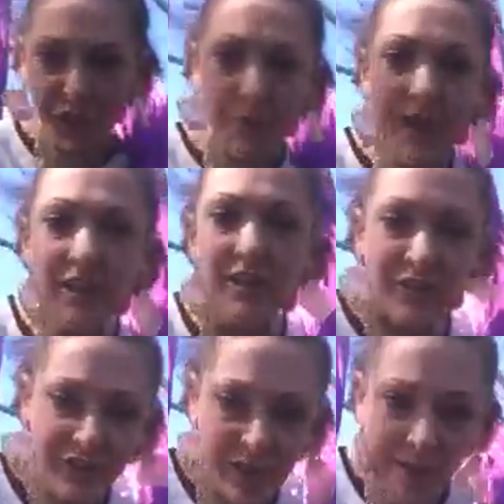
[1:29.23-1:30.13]
of your male
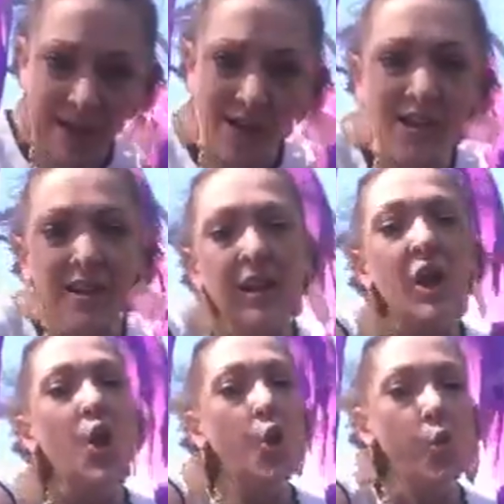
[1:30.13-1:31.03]
and female.
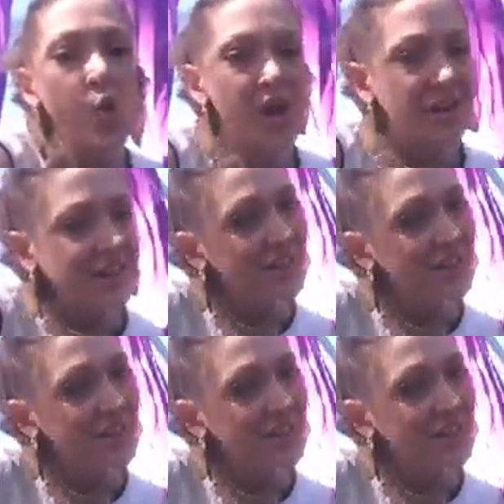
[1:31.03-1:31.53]
One